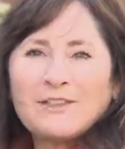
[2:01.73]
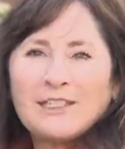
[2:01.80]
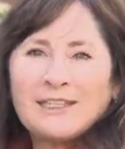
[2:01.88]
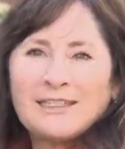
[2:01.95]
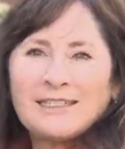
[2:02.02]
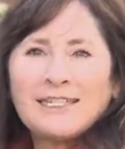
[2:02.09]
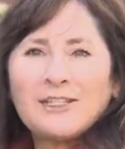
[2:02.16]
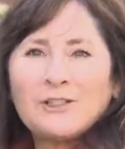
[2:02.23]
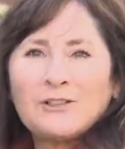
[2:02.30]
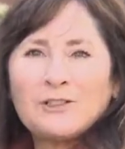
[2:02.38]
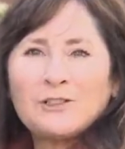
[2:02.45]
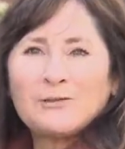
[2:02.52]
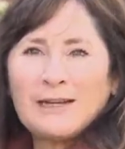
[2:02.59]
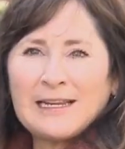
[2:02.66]
to
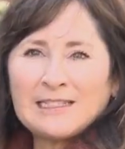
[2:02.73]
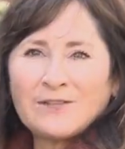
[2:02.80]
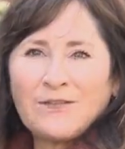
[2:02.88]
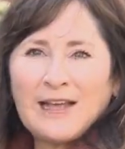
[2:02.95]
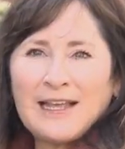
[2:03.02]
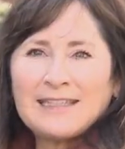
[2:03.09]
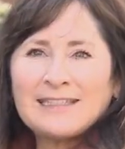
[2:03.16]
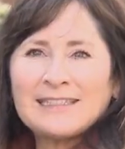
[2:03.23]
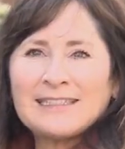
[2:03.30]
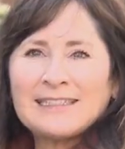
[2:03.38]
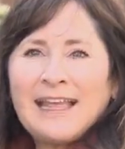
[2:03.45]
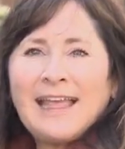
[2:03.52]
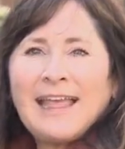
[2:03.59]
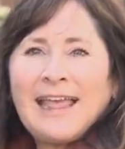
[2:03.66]
continue to raise
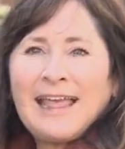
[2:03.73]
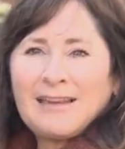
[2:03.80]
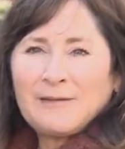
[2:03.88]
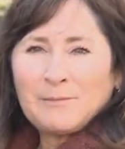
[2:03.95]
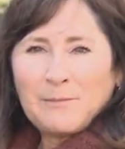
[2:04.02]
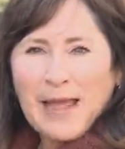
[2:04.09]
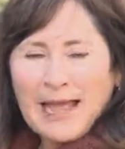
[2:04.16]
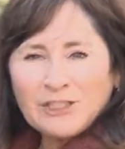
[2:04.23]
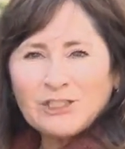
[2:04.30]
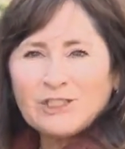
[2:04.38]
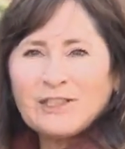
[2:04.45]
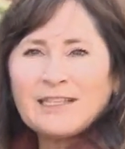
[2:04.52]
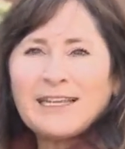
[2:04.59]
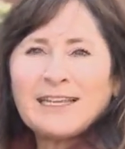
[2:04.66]
funds and
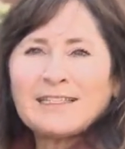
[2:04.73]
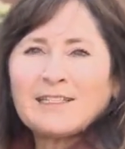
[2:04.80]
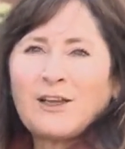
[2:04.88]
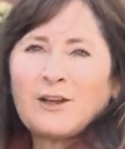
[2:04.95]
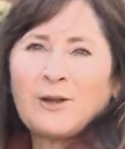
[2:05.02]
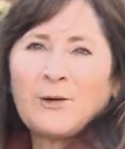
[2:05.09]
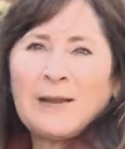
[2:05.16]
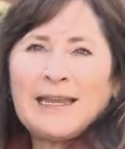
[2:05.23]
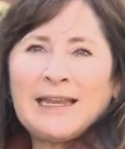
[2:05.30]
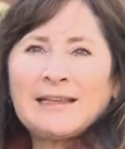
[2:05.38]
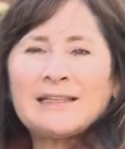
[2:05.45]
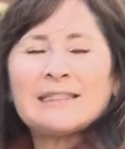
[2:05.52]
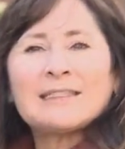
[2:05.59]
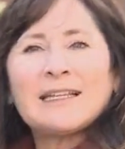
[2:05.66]
match the kids on our
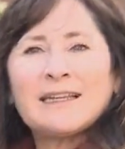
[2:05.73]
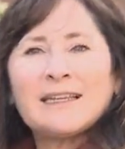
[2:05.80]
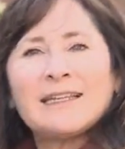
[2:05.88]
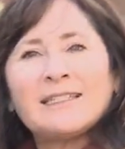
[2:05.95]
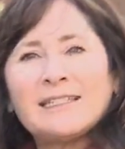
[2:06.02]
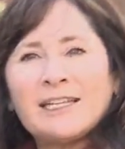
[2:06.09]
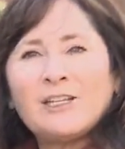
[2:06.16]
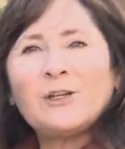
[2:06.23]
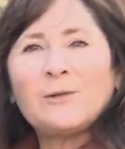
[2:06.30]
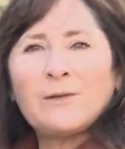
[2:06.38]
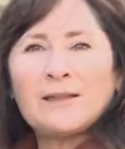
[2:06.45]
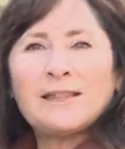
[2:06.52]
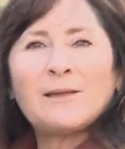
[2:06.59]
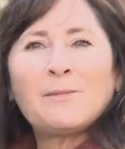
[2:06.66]
waiting list and
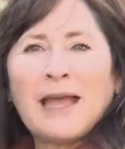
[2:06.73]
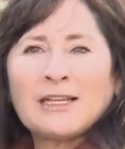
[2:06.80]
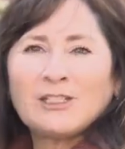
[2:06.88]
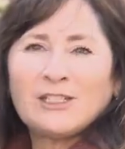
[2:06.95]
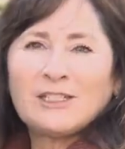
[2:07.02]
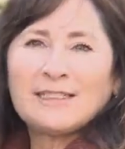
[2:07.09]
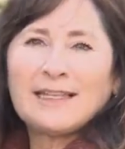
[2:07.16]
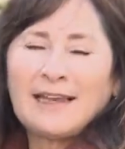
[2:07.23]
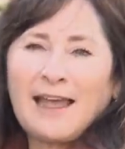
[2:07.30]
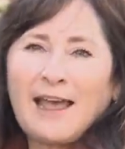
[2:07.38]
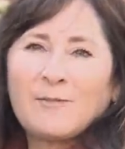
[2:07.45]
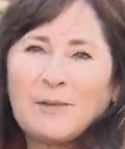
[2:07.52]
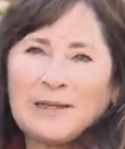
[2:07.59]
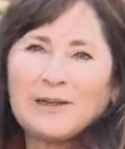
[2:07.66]
continue with the matches that
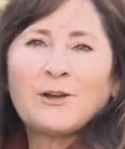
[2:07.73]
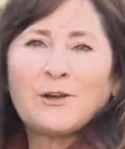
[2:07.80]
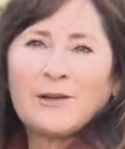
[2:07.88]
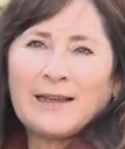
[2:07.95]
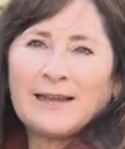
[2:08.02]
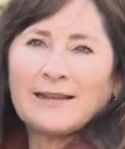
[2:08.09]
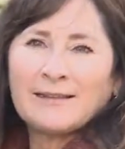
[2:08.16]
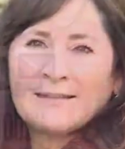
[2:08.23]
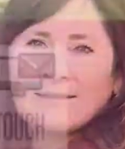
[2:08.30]
have been occurring.